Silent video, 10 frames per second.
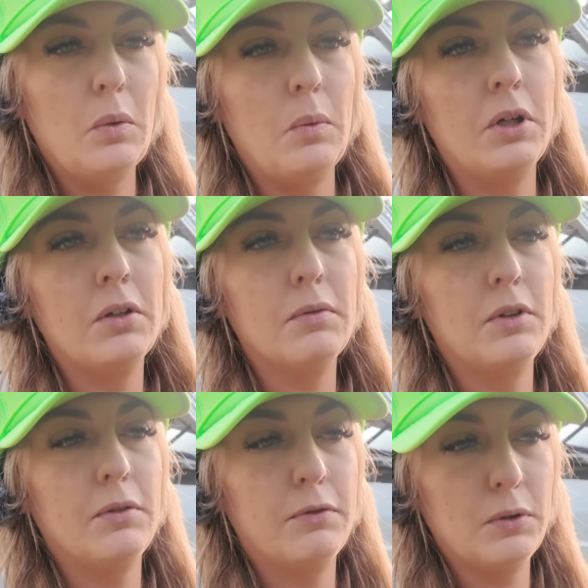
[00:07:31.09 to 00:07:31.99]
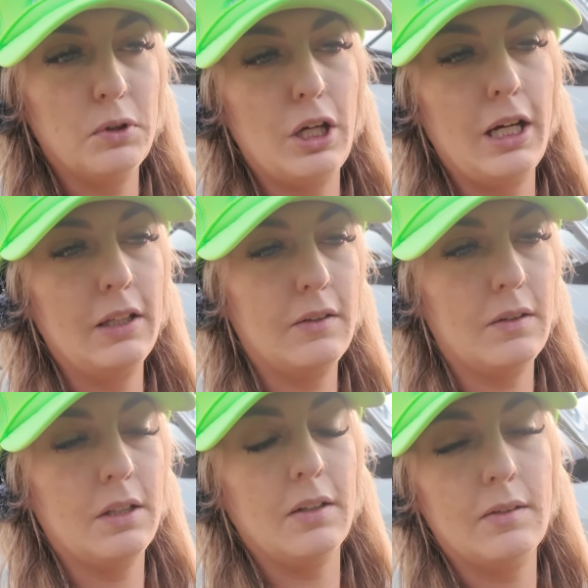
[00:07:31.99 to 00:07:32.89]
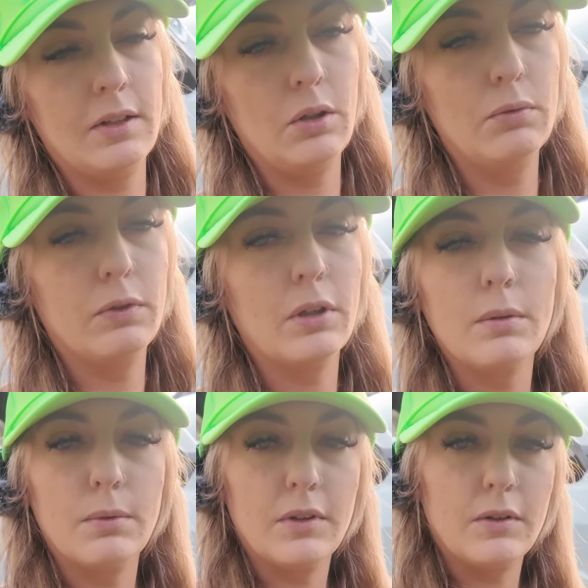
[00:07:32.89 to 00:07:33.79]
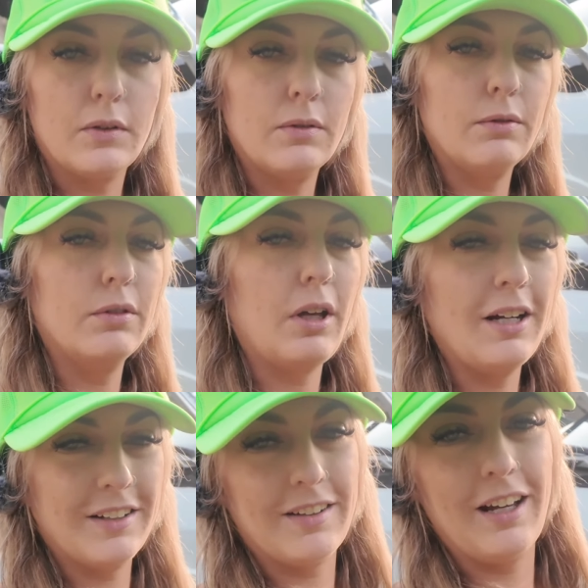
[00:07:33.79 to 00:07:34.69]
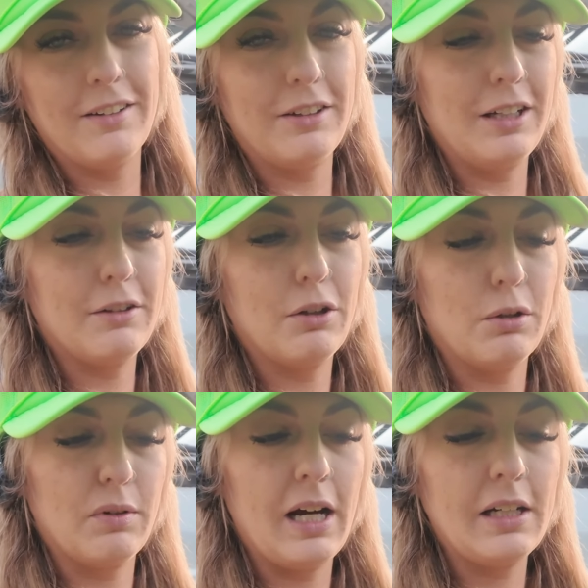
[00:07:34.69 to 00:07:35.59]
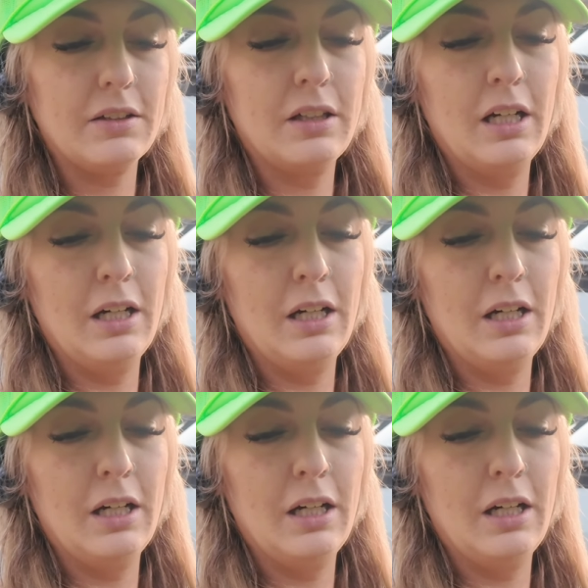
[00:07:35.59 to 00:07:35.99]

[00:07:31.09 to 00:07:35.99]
One of the fuel lines that they sent over was not exactly correct,